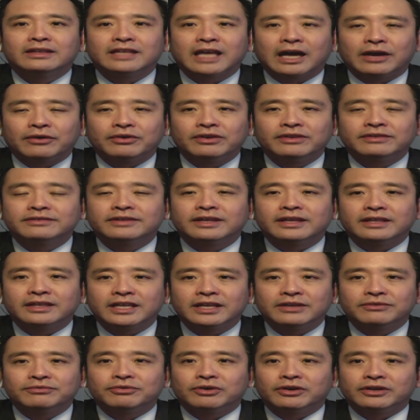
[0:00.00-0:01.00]
there is a
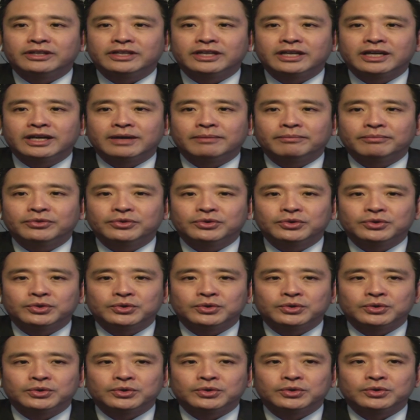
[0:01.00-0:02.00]
need for them
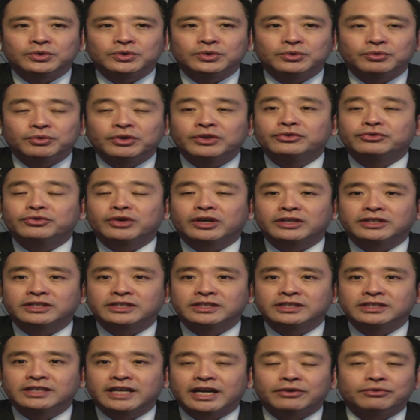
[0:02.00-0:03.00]
to
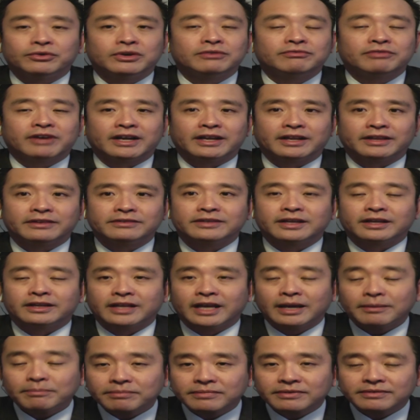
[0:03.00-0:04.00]
restructure and refinance their
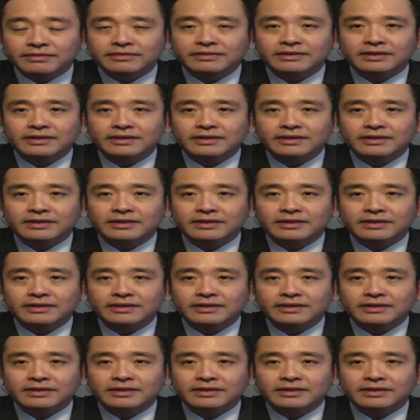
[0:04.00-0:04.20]
debt.